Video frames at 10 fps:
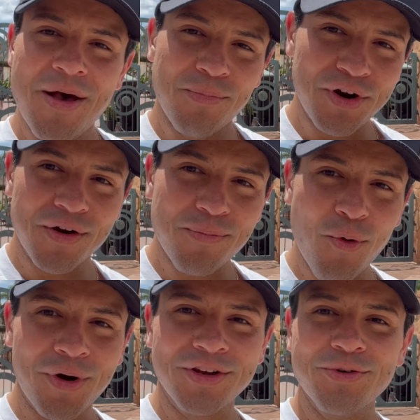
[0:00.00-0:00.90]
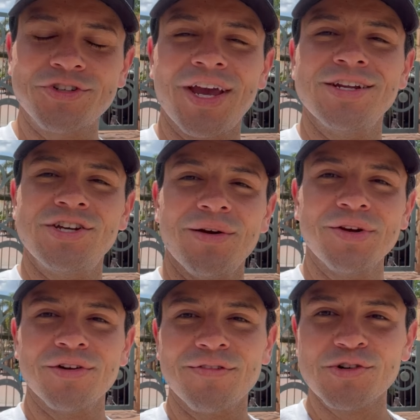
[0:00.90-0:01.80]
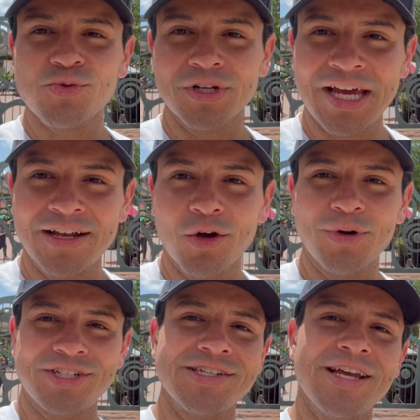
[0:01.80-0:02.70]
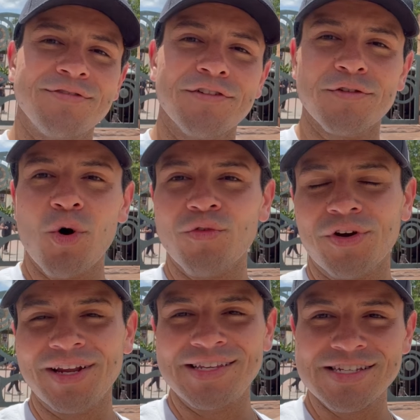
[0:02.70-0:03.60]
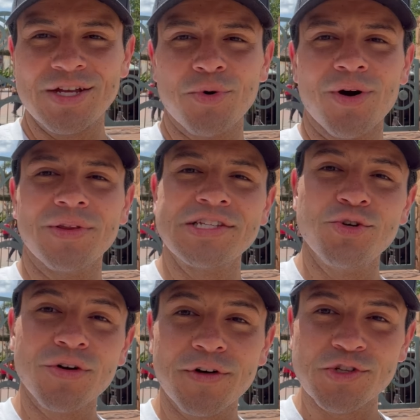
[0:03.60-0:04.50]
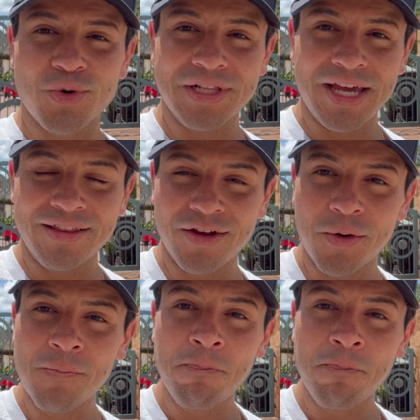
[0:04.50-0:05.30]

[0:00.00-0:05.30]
But an important new change here at Universal Orlando, which is different from over in Disney World, is Universal Orlando